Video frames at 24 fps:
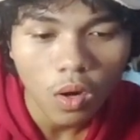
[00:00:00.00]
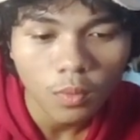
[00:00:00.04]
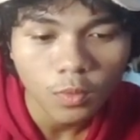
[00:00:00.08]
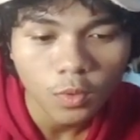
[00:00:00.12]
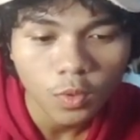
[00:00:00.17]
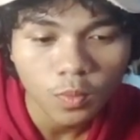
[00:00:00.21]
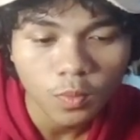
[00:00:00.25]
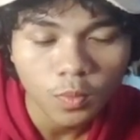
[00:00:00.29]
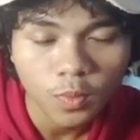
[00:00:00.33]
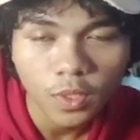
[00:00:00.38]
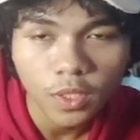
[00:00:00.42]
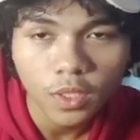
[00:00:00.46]

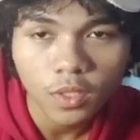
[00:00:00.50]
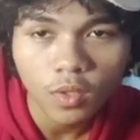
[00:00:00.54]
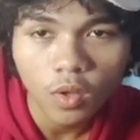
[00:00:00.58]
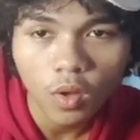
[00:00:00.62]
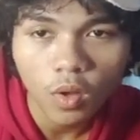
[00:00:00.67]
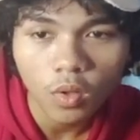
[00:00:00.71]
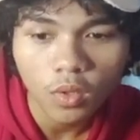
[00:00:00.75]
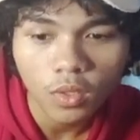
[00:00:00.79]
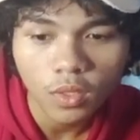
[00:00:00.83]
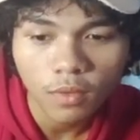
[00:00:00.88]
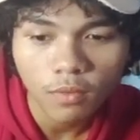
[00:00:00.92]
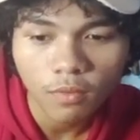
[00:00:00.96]
print
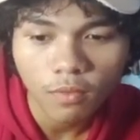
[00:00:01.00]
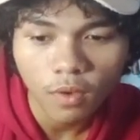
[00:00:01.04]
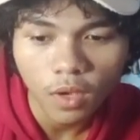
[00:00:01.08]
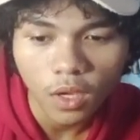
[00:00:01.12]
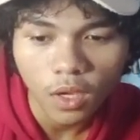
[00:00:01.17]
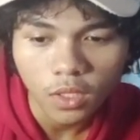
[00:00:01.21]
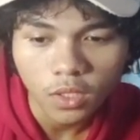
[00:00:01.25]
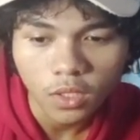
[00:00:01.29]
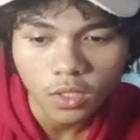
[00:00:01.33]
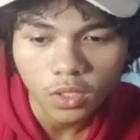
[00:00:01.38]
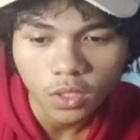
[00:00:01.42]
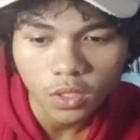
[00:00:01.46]
all the
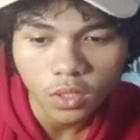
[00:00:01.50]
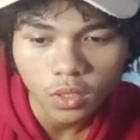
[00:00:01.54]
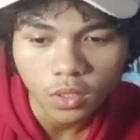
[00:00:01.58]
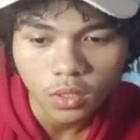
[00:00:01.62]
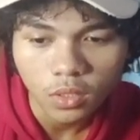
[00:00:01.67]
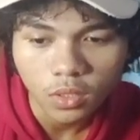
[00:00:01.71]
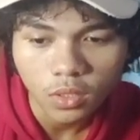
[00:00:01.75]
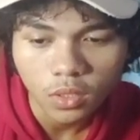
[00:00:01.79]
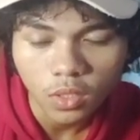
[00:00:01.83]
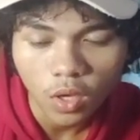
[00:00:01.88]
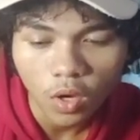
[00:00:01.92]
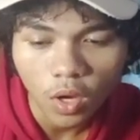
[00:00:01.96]

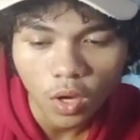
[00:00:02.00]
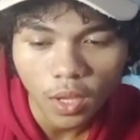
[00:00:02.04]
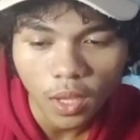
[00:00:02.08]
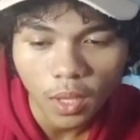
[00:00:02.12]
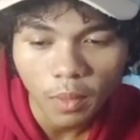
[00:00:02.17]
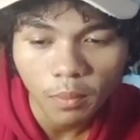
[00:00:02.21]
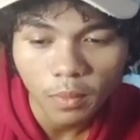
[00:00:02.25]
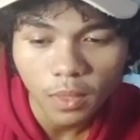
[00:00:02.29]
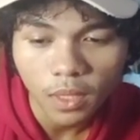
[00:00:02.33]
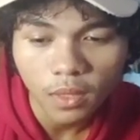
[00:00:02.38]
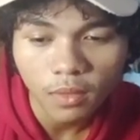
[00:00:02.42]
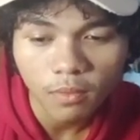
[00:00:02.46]
functions, or I
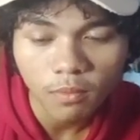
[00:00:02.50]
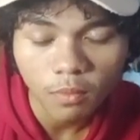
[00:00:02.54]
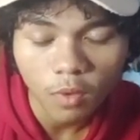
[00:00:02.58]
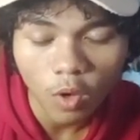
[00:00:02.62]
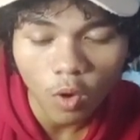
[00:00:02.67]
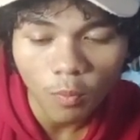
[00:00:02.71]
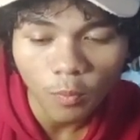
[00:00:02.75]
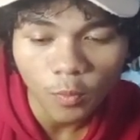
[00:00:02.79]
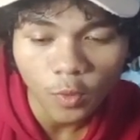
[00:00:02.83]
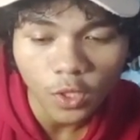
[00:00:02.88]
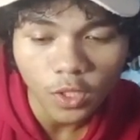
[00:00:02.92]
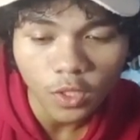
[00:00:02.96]
mean
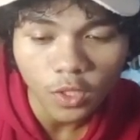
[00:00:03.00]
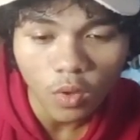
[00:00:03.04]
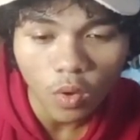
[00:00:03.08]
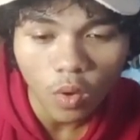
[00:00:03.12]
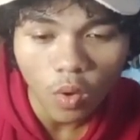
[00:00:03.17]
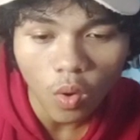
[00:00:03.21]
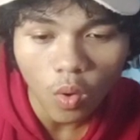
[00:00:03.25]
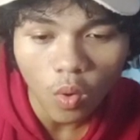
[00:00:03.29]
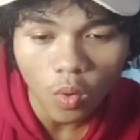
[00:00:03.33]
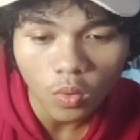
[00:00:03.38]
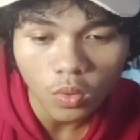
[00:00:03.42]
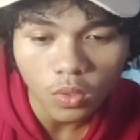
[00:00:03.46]
print
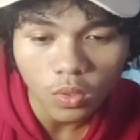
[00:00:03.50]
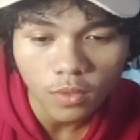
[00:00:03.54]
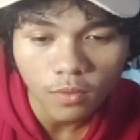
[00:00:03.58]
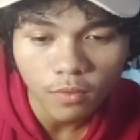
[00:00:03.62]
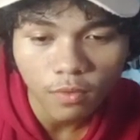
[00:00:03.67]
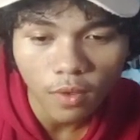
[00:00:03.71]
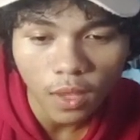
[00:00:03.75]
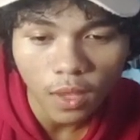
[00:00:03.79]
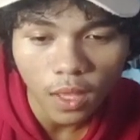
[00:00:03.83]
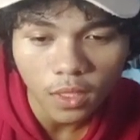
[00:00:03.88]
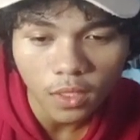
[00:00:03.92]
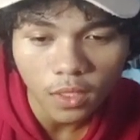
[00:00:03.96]
all the
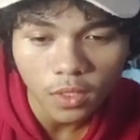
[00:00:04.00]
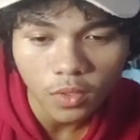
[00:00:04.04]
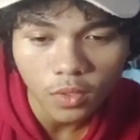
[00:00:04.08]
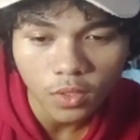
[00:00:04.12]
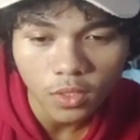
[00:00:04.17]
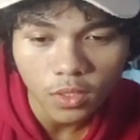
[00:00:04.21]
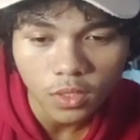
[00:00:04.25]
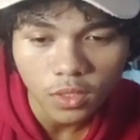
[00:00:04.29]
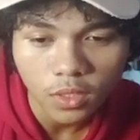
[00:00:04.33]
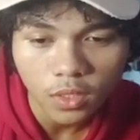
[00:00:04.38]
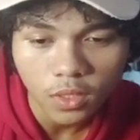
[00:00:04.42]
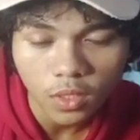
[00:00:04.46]

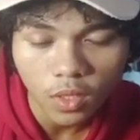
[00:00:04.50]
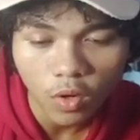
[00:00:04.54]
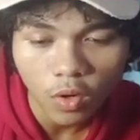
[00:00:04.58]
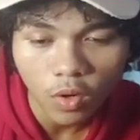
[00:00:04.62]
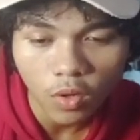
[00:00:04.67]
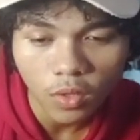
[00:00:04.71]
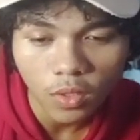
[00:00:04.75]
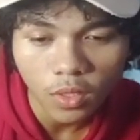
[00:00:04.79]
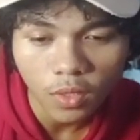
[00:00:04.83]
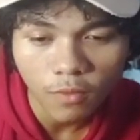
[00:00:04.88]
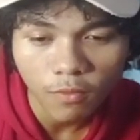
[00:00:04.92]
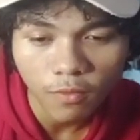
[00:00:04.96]
values
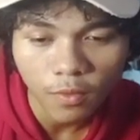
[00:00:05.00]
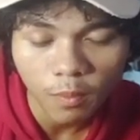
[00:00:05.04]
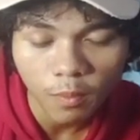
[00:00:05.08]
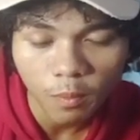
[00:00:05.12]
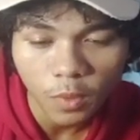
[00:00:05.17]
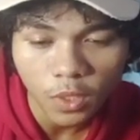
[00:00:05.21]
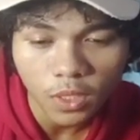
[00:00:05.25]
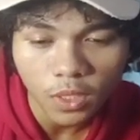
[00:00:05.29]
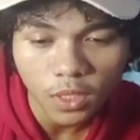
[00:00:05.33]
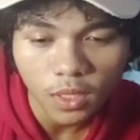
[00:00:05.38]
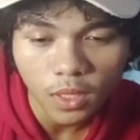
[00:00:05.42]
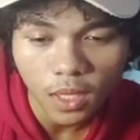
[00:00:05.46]
or
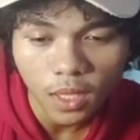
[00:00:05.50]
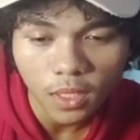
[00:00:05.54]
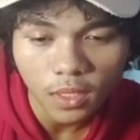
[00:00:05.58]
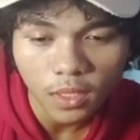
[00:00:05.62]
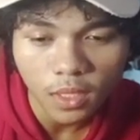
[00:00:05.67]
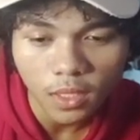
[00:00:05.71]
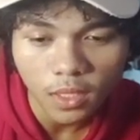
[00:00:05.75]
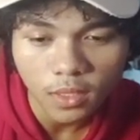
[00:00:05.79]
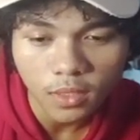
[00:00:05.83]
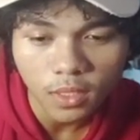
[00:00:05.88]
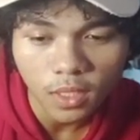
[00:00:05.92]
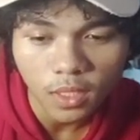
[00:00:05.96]
print the data
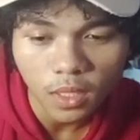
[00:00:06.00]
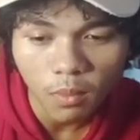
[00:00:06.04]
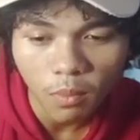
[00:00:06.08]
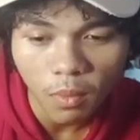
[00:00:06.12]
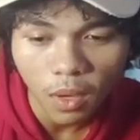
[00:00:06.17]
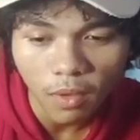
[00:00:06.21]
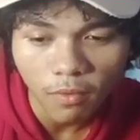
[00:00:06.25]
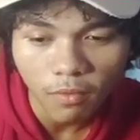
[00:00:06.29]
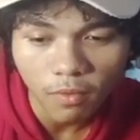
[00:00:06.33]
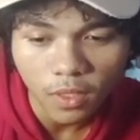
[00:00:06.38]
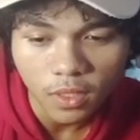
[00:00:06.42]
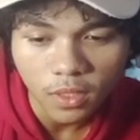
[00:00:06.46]
inside the
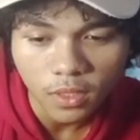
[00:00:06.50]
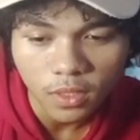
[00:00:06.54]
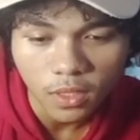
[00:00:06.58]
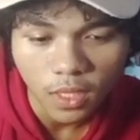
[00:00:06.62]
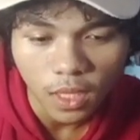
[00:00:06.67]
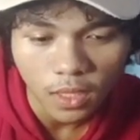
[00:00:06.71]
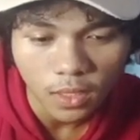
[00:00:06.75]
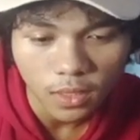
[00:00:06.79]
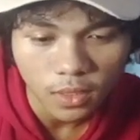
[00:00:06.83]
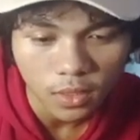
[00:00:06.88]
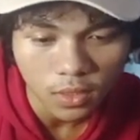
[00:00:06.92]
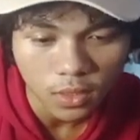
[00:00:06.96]

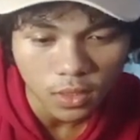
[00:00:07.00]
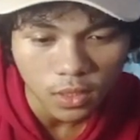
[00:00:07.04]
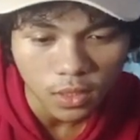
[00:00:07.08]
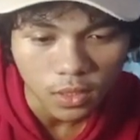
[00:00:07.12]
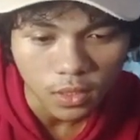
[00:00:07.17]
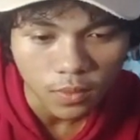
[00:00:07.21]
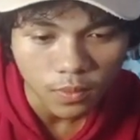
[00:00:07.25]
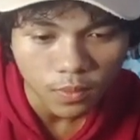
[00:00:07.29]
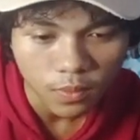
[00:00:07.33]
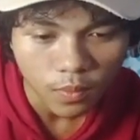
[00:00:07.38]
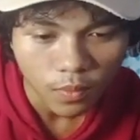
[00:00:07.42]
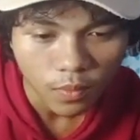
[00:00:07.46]
my.txt.
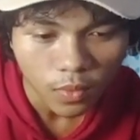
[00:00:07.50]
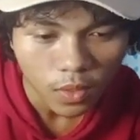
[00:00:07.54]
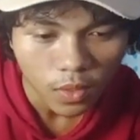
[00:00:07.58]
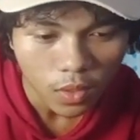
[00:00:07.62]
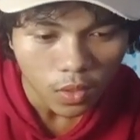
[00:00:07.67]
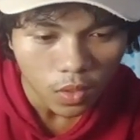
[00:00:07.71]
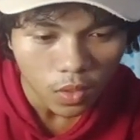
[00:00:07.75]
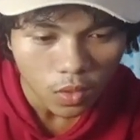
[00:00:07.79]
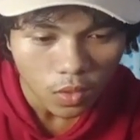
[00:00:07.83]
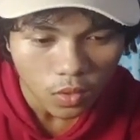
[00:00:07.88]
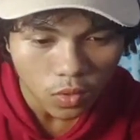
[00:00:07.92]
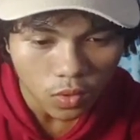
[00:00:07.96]

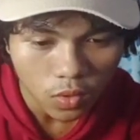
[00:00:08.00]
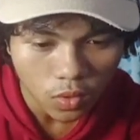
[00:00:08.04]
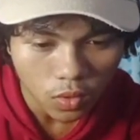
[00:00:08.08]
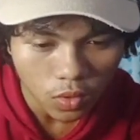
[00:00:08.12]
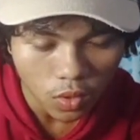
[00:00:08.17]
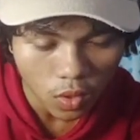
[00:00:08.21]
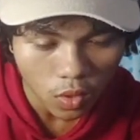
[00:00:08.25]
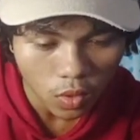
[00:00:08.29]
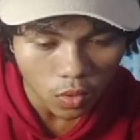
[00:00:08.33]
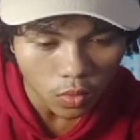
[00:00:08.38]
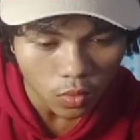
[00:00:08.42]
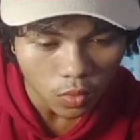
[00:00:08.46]
So